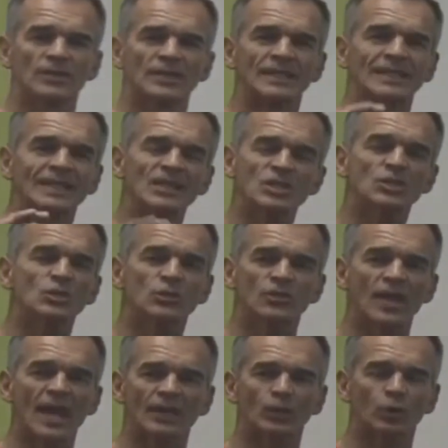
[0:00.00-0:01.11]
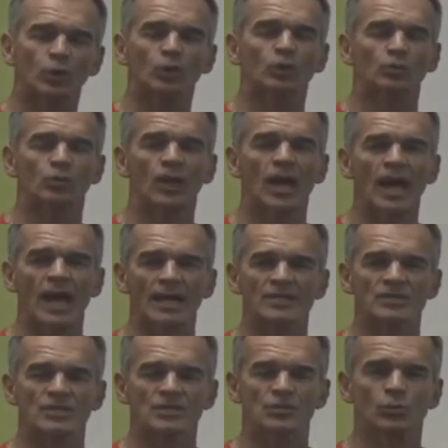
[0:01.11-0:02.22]
The issue that could
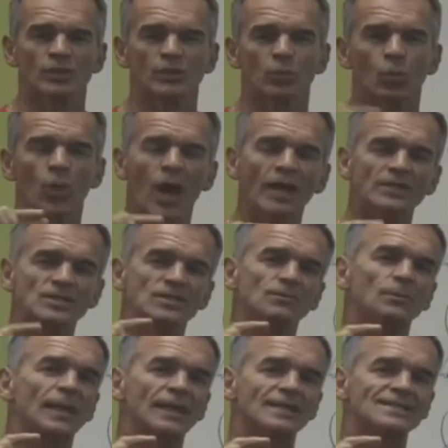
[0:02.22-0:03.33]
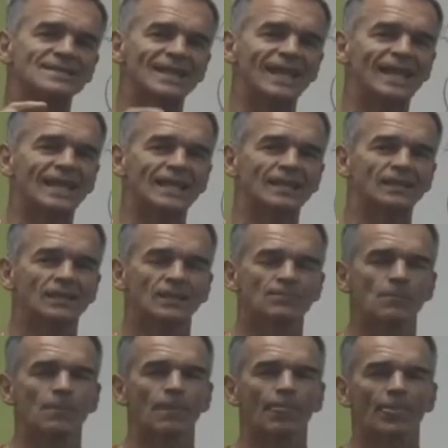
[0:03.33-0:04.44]
arise is we want to maintain
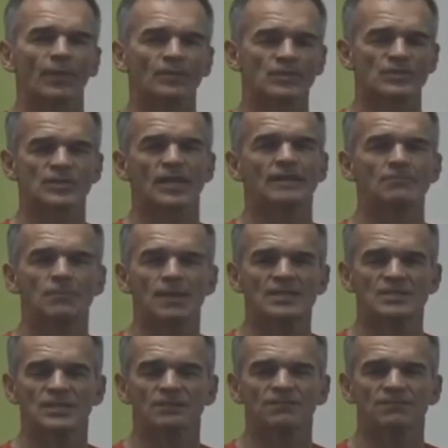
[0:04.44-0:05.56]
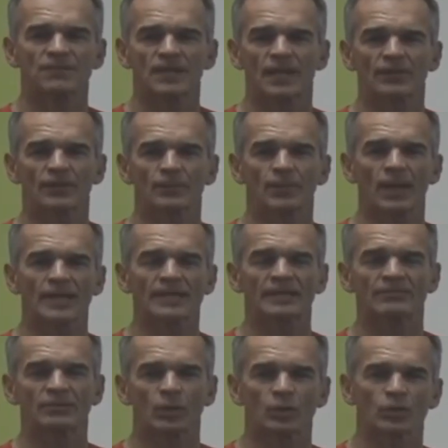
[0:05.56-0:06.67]
the same basic fit on the bike,
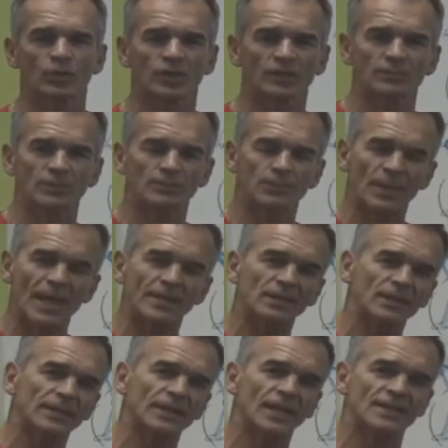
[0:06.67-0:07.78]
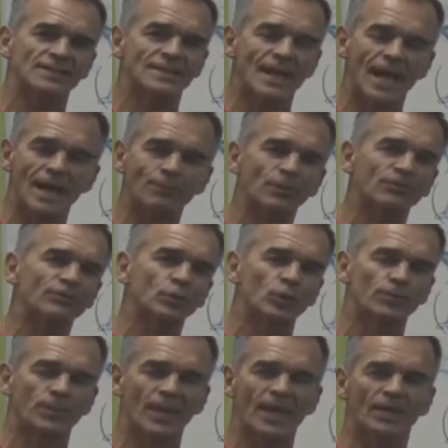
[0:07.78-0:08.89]
even though you're going to be pedaling on top of
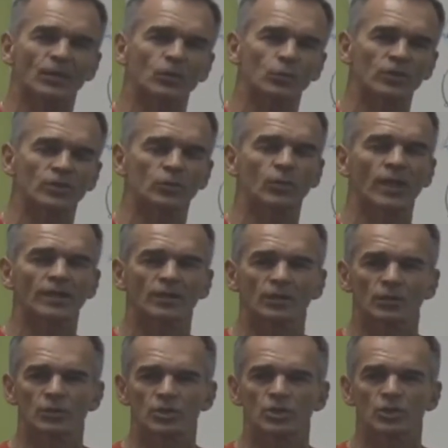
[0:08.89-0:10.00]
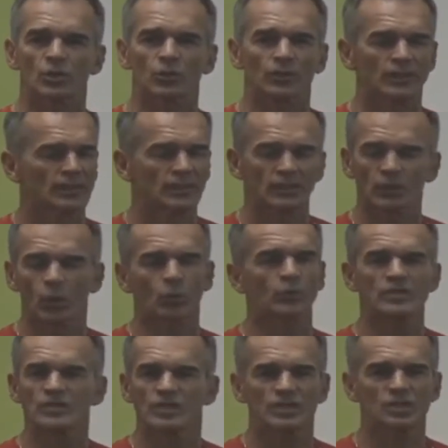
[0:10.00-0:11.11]
your pedal with a regular shoe. No
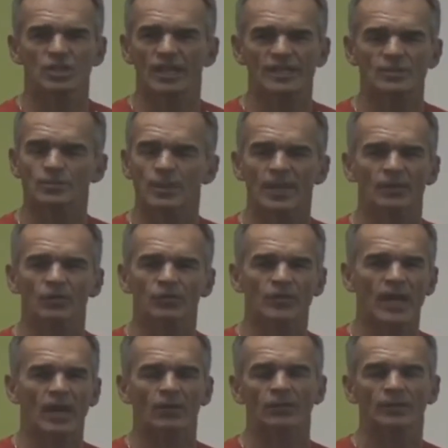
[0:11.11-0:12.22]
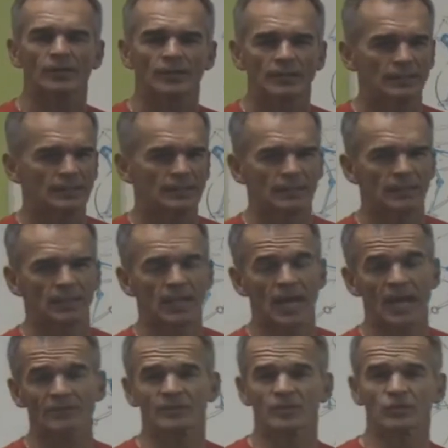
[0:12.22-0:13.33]
reason to change pedals out.
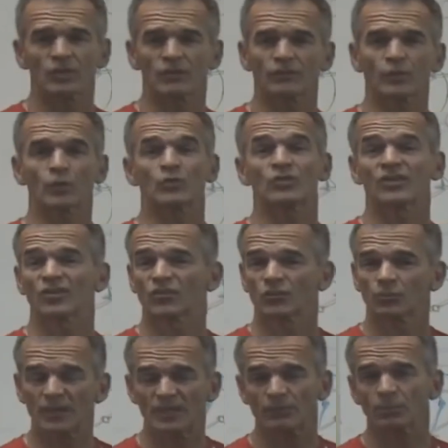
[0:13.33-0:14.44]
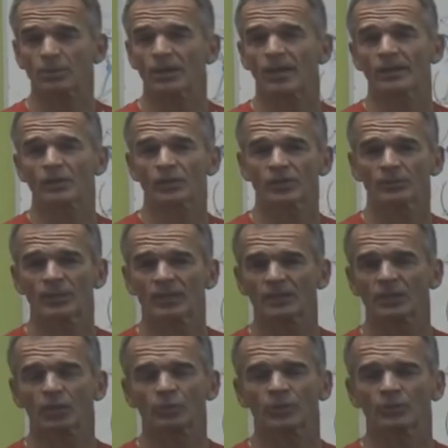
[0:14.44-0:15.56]
Obviously, if you're using a speed play, you're going to be a
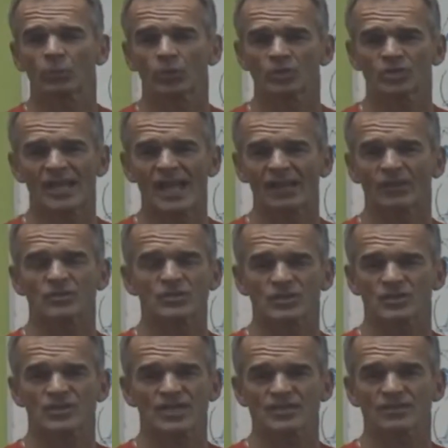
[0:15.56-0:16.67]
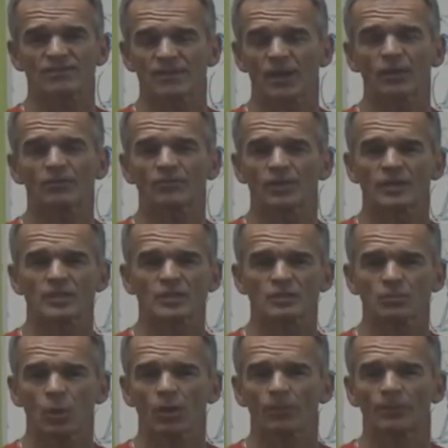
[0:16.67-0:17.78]
little bit more challenged because that's a very, very
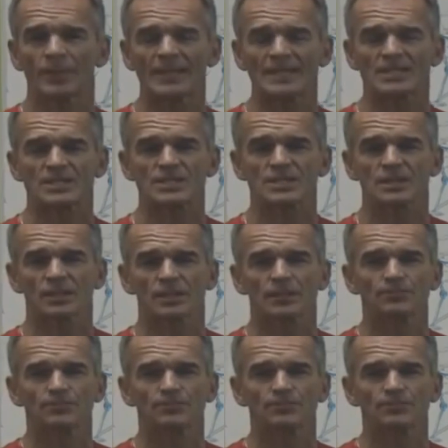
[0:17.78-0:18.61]
small base.